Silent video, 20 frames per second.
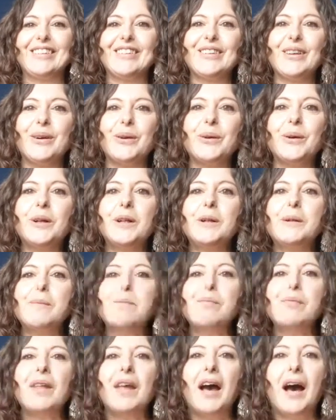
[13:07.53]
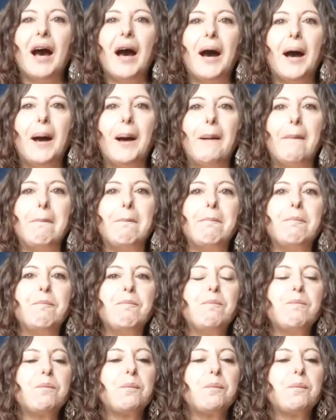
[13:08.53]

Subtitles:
So, um,